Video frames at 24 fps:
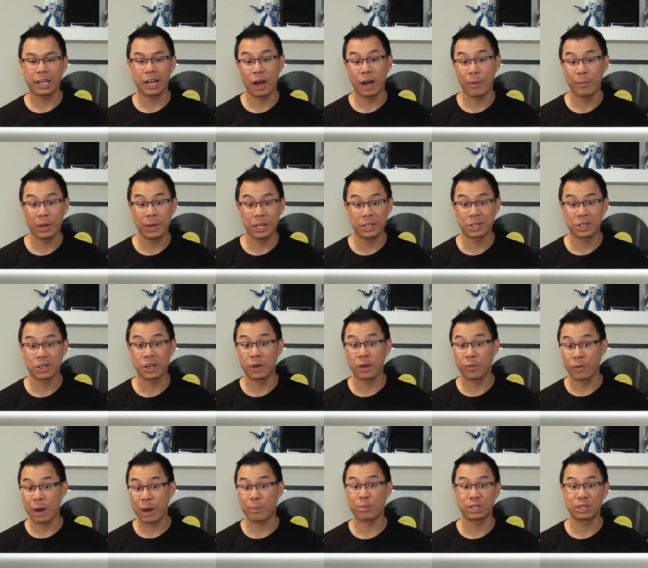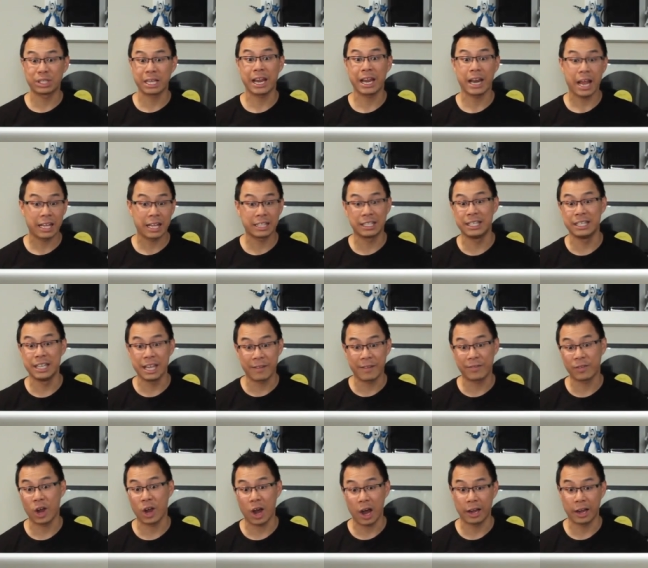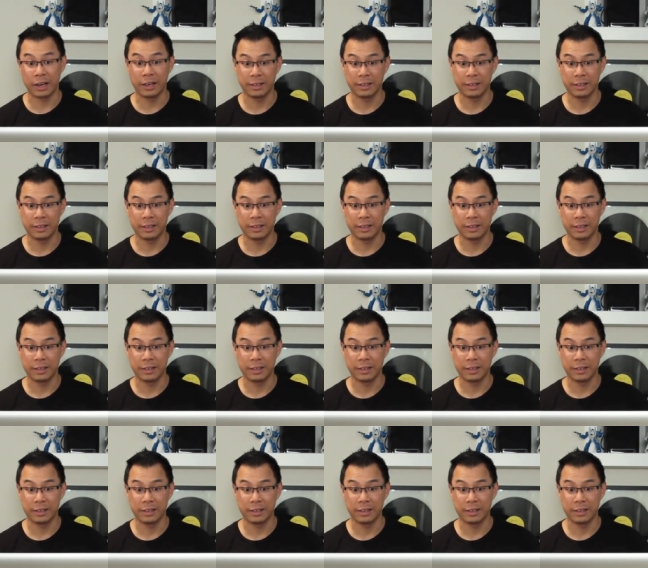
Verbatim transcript: companies are going to represent at TFCon?